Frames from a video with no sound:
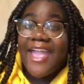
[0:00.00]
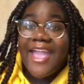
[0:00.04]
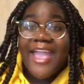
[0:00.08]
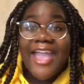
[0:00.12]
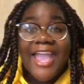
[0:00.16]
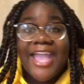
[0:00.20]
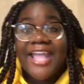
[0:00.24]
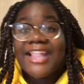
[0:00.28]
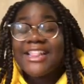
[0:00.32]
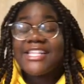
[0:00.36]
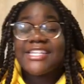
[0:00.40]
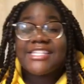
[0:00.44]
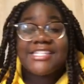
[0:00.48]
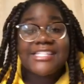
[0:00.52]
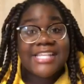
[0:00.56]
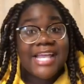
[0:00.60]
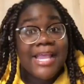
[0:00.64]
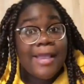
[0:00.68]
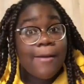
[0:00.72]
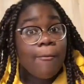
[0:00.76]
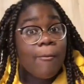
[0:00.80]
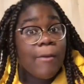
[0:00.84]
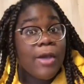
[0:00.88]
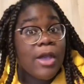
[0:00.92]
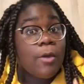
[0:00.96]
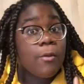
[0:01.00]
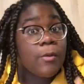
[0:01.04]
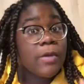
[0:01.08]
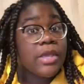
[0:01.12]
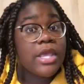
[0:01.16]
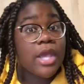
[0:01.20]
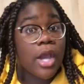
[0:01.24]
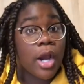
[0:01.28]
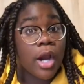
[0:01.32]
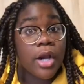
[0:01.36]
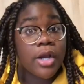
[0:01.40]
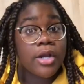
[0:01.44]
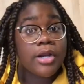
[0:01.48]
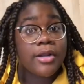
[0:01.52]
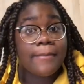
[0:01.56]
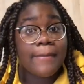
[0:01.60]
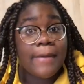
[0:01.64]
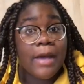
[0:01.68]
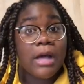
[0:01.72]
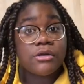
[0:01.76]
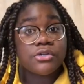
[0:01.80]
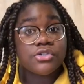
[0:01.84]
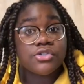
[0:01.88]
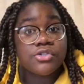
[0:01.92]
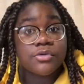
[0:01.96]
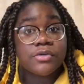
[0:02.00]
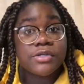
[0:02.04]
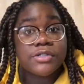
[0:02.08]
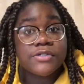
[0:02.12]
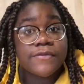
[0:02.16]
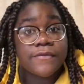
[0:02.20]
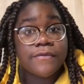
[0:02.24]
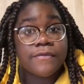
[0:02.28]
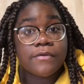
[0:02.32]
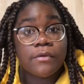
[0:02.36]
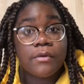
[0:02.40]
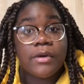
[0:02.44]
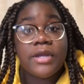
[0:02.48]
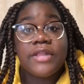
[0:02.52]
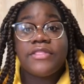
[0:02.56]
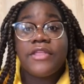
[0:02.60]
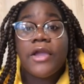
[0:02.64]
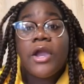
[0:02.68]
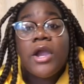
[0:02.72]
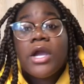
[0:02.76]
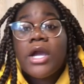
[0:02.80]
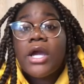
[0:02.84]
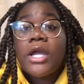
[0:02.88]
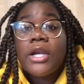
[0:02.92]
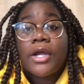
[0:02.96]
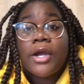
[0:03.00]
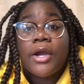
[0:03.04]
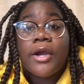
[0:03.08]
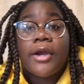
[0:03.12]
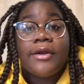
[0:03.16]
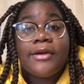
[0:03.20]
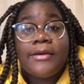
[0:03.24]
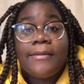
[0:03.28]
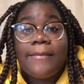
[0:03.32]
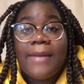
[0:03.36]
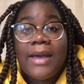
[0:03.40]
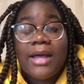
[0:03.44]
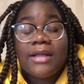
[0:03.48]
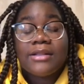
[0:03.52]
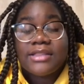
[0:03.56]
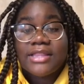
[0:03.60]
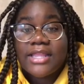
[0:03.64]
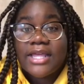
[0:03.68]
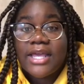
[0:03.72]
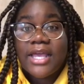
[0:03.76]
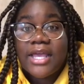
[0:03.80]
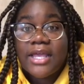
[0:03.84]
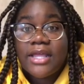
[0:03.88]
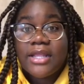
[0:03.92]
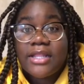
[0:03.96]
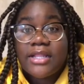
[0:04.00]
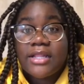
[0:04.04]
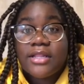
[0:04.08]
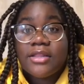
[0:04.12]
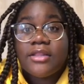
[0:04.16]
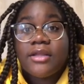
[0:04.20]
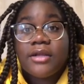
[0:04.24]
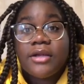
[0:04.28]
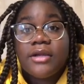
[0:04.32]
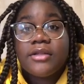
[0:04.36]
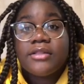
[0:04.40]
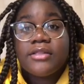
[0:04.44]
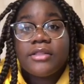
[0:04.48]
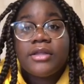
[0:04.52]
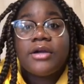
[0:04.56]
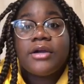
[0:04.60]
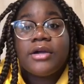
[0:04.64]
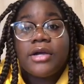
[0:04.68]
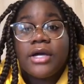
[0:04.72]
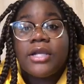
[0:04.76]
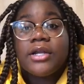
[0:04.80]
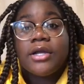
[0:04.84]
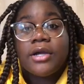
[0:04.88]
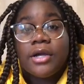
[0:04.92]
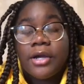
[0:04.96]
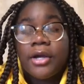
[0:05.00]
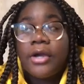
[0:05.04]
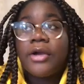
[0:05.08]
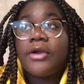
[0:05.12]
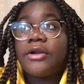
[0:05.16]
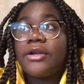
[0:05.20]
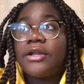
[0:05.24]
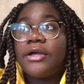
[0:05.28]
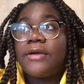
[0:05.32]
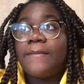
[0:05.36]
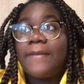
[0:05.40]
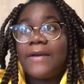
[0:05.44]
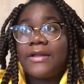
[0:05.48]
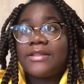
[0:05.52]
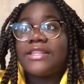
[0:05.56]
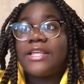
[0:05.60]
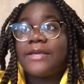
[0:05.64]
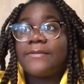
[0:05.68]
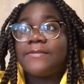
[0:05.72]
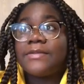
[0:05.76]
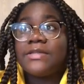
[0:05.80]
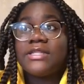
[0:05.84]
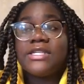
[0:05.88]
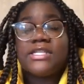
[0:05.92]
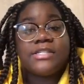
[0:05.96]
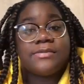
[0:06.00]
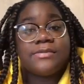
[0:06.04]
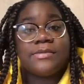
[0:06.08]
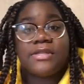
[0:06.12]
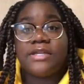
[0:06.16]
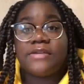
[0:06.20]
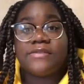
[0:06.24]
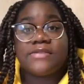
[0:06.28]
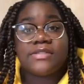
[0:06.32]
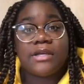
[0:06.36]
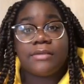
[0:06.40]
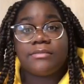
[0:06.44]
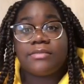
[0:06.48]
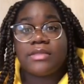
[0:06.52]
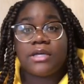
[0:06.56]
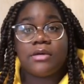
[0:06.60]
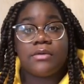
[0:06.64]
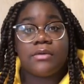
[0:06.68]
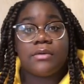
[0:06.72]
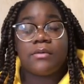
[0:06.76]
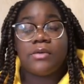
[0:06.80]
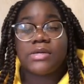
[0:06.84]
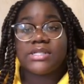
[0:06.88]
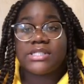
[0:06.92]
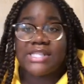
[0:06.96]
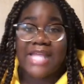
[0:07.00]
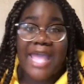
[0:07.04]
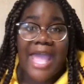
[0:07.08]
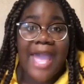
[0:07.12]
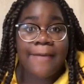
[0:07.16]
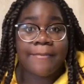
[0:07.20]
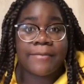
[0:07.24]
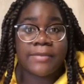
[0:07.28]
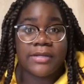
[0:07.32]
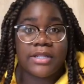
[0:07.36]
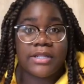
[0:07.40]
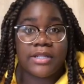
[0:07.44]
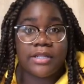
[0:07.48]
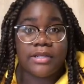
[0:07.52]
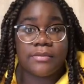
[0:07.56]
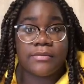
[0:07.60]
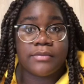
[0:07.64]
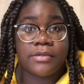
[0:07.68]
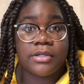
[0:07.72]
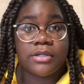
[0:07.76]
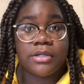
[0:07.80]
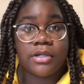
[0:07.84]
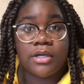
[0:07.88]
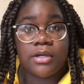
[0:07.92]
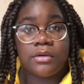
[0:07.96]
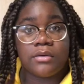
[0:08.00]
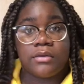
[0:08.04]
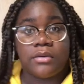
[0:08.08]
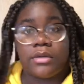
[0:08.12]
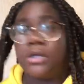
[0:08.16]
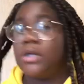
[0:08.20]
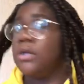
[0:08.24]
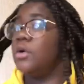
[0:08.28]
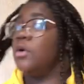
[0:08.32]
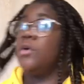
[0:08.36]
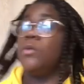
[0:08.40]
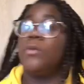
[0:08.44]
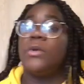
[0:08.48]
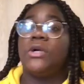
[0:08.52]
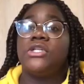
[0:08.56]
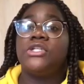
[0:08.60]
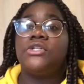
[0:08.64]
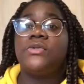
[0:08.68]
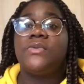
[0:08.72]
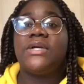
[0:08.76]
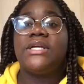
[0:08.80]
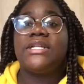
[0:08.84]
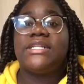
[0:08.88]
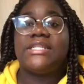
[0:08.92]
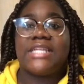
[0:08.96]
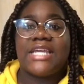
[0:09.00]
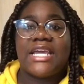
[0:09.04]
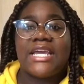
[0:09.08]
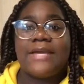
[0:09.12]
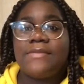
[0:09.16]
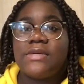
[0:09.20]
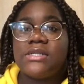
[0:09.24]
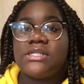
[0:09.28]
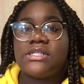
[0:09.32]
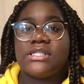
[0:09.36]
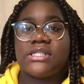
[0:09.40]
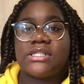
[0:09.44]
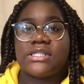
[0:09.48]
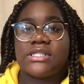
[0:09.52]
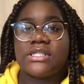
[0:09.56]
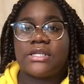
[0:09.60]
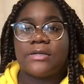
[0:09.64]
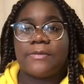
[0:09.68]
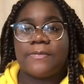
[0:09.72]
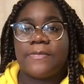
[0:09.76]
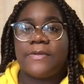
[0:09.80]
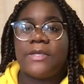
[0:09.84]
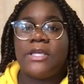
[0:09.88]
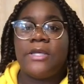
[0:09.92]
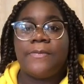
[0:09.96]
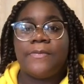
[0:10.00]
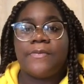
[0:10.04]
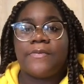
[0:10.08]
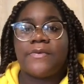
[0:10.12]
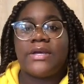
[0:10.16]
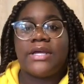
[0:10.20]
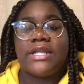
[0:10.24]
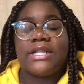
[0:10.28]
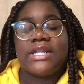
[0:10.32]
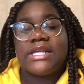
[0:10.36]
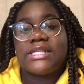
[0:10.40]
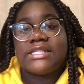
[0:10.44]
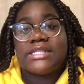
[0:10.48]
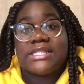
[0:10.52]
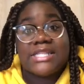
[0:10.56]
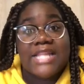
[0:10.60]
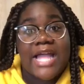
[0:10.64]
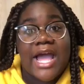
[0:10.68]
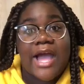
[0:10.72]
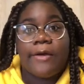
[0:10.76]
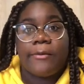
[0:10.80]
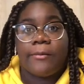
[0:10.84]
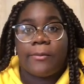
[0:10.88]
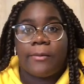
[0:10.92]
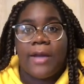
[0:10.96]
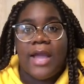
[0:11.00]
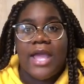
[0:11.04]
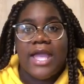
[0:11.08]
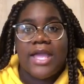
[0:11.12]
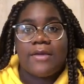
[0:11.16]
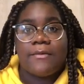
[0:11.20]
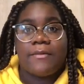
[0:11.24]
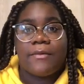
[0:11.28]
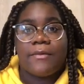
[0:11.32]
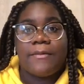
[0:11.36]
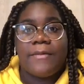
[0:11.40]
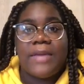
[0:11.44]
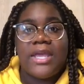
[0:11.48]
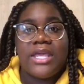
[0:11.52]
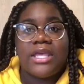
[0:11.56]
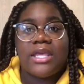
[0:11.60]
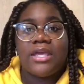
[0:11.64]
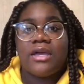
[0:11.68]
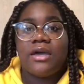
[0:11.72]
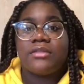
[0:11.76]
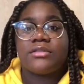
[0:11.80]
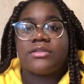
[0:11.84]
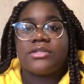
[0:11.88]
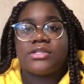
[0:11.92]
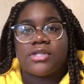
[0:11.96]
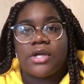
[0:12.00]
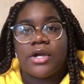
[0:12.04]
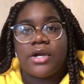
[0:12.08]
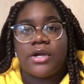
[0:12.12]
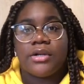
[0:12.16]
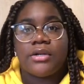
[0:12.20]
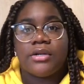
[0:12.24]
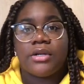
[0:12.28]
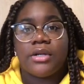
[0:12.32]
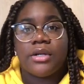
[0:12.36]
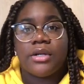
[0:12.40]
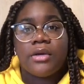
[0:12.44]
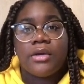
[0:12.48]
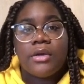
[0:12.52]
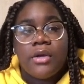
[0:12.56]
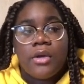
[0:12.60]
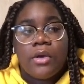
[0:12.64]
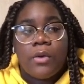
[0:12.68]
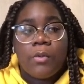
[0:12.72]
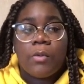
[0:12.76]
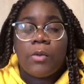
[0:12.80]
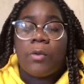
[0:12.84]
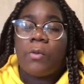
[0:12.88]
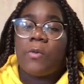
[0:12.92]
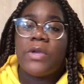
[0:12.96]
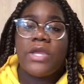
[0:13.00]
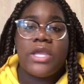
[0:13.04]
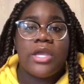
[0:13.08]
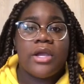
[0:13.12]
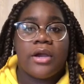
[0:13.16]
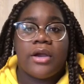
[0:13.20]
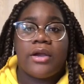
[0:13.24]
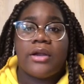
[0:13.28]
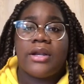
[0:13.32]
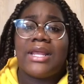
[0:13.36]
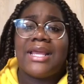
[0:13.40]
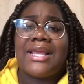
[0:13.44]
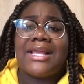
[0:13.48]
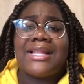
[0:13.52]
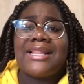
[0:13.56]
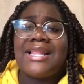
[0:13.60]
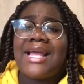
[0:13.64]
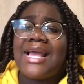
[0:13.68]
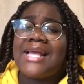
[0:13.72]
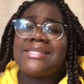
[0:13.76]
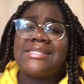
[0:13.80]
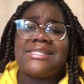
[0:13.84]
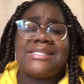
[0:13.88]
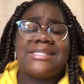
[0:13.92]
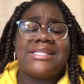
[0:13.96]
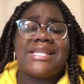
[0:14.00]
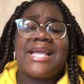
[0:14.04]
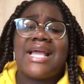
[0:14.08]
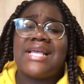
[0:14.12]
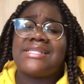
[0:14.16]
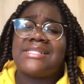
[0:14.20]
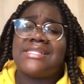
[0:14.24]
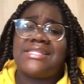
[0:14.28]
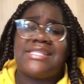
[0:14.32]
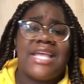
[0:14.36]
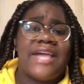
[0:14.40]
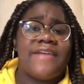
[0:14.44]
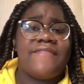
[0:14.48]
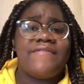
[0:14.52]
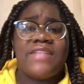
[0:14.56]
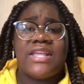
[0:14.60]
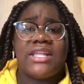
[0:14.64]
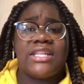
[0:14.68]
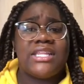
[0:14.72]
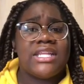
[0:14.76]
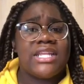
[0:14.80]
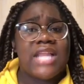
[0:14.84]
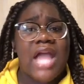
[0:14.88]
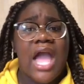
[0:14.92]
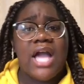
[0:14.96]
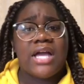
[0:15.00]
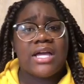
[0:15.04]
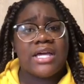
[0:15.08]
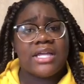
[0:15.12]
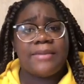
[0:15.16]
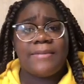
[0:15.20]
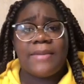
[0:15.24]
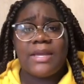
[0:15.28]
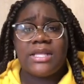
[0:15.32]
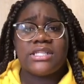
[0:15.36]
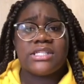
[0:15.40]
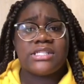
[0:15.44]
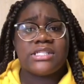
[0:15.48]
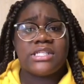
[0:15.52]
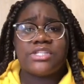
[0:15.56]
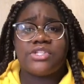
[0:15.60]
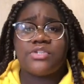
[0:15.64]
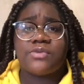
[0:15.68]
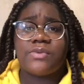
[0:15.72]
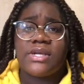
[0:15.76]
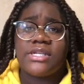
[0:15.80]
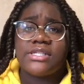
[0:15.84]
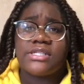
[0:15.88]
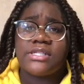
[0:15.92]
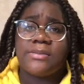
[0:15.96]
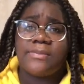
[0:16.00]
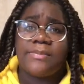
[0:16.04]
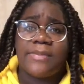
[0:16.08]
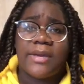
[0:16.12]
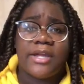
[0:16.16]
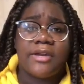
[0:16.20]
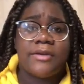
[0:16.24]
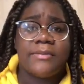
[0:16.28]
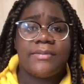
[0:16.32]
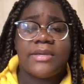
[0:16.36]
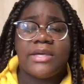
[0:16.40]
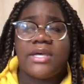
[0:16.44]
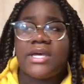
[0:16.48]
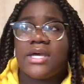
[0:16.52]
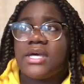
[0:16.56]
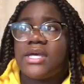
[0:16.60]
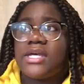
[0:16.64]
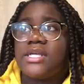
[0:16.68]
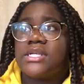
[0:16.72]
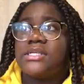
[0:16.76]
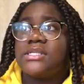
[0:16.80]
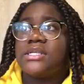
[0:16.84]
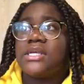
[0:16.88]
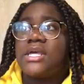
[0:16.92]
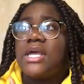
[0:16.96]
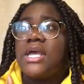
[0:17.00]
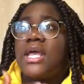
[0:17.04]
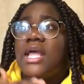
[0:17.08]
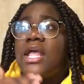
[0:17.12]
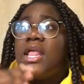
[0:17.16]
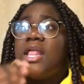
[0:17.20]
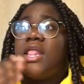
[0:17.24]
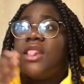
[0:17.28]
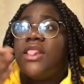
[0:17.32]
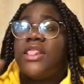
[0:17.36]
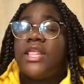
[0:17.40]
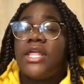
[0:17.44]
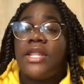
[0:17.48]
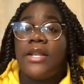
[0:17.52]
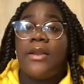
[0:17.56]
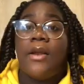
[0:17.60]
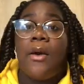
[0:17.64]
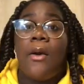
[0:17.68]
And the same way we heard about George Floyd, they're gonna heard about that. They're gonna hurt about that policeman if something was to happen to them. You know, we're doing damage to some people, and it's not right. We're making others hurt when we hurt, and that's definitely not gonna make the situation better, because then